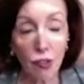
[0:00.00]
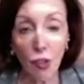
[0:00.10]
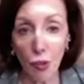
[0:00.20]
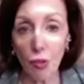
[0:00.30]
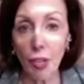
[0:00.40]

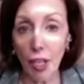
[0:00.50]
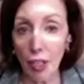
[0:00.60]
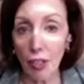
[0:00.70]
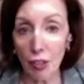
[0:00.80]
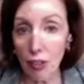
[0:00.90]
So
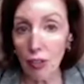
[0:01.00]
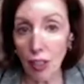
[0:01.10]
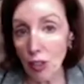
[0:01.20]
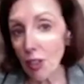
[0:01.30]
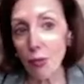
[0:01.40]

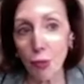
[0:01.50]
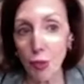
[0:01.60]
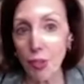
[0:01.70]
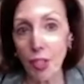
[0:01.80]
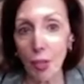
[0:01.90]
that's a
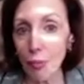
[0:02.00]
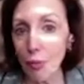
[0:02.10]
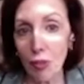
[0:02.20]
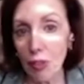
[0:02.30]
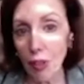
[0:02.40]
first step
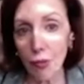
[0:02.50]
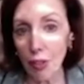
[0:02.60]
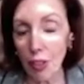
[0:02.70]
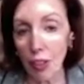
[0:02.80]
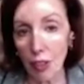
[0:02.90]
to
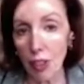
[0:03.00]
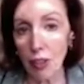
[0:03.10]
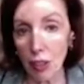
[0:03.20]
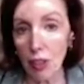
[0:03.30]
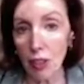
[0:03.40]
definitely get
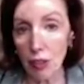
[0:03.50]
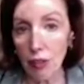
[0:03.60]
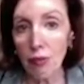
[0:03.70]
that done.